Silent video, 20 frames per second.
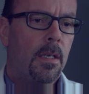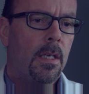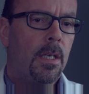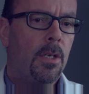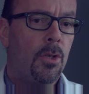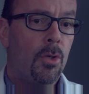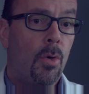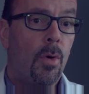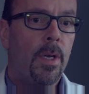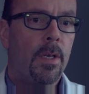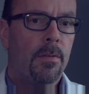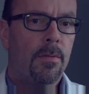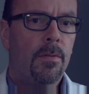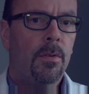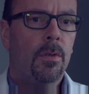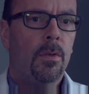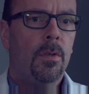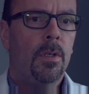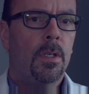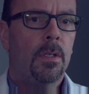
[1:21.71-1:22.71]
enjoying
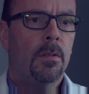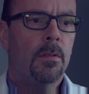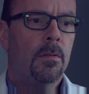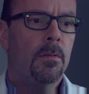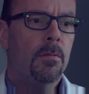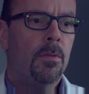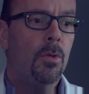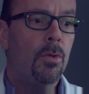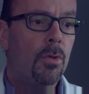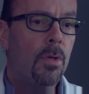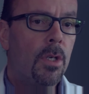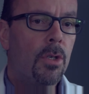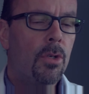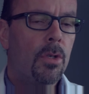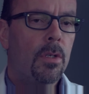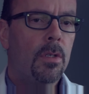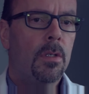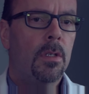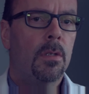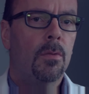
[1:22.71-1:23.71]
food and
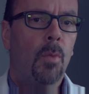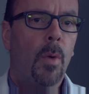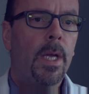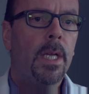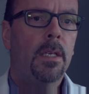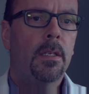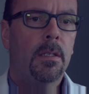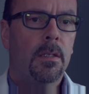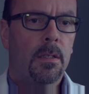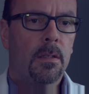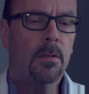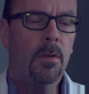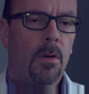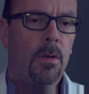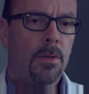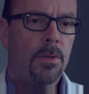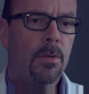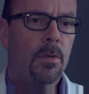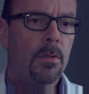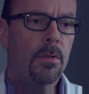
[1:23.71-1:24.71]
nutrition and weight and
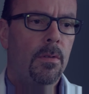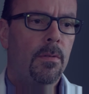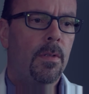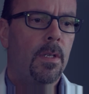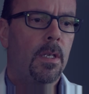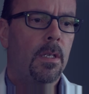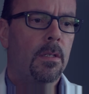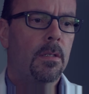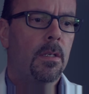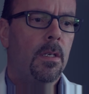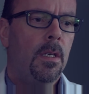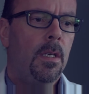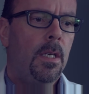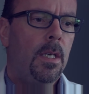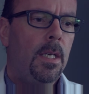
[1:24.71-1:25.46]
all sorts of things.